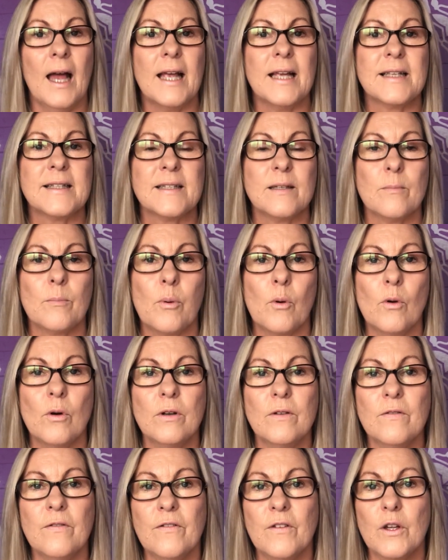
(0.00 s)
It's
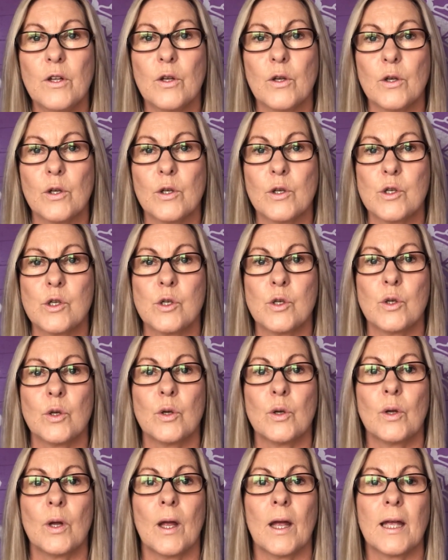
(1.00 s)
important for you
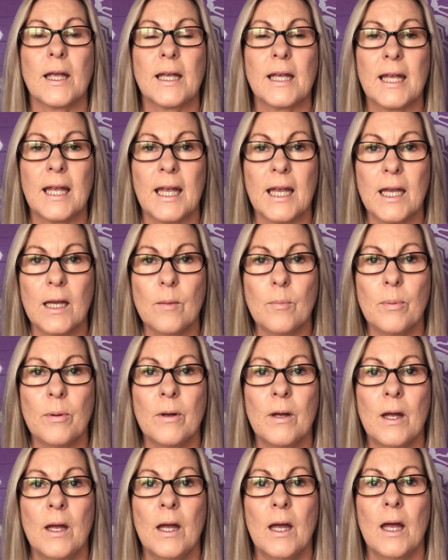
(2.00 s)
to keep
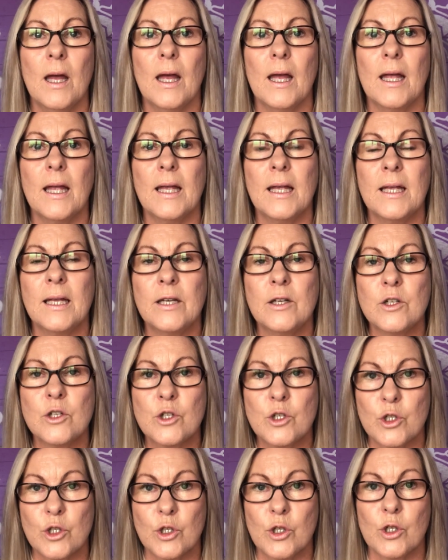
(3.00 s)
in
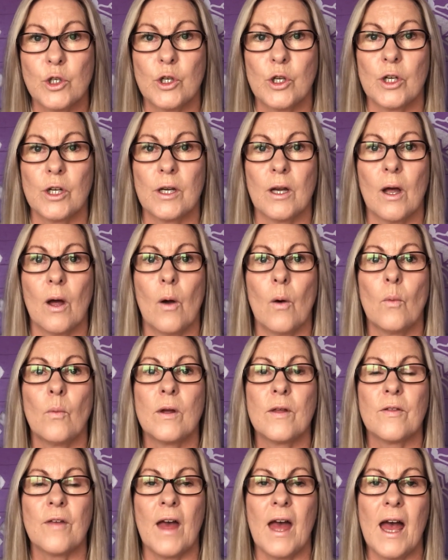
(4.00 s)
tune
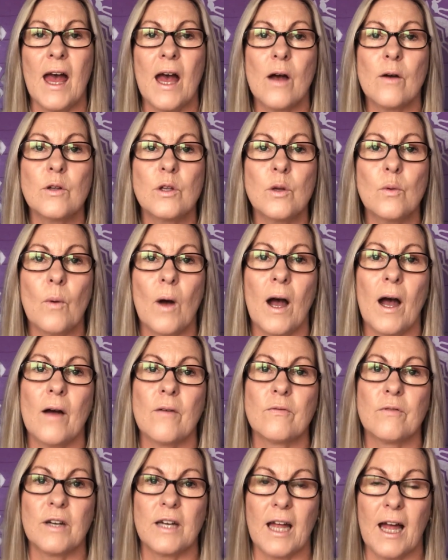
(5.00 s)
with how you are
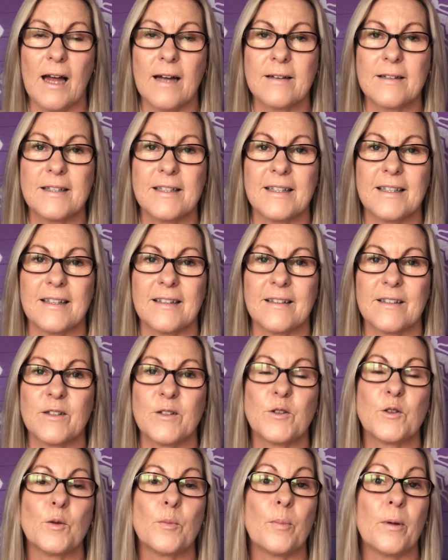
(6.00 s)
reacting
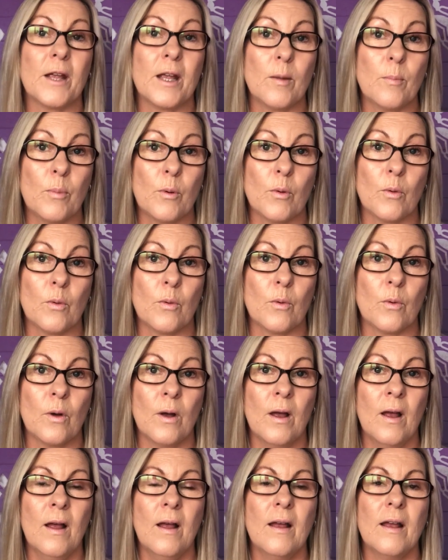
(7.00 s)
to people.
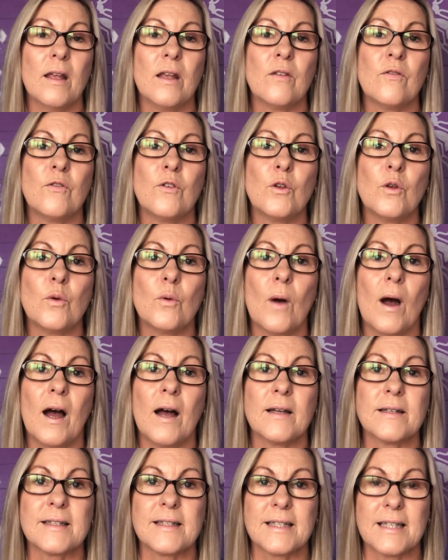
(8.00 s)
If you
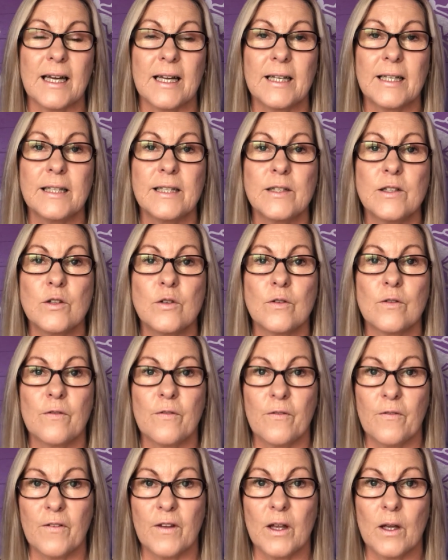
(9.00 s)
are starting to
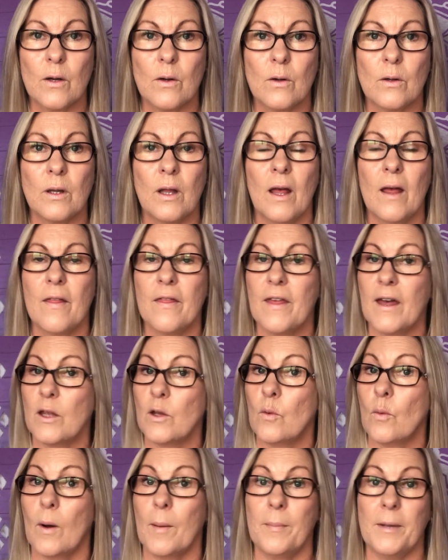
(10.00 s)
feel that
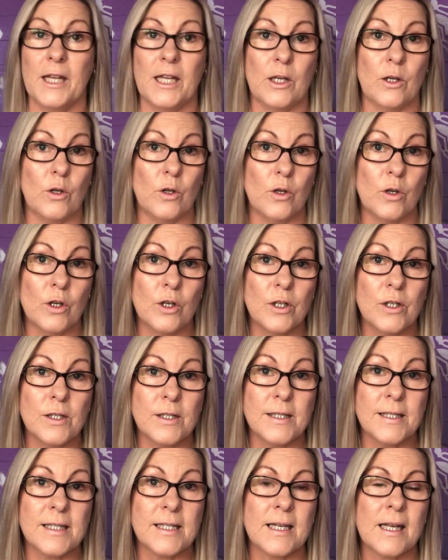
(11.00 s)
you are being
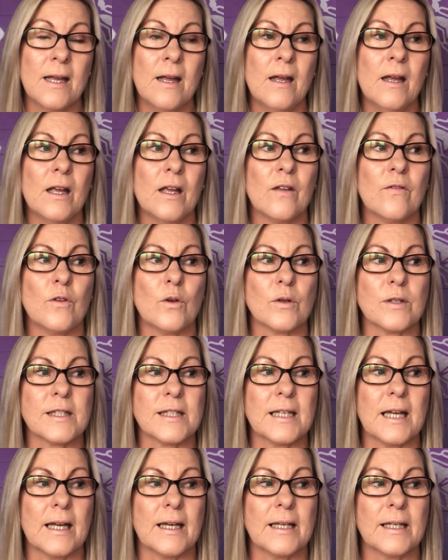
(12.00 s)
used, if you're
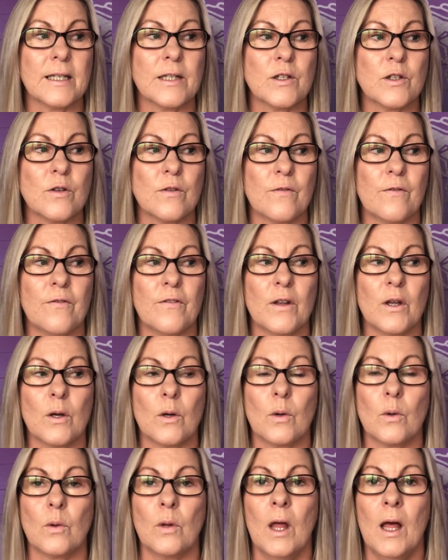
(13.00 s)
starting to
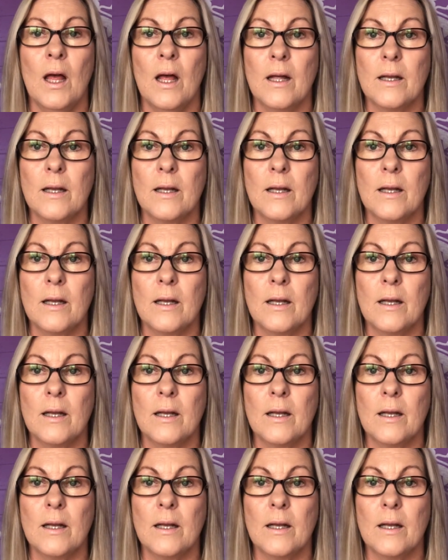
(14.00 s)
feel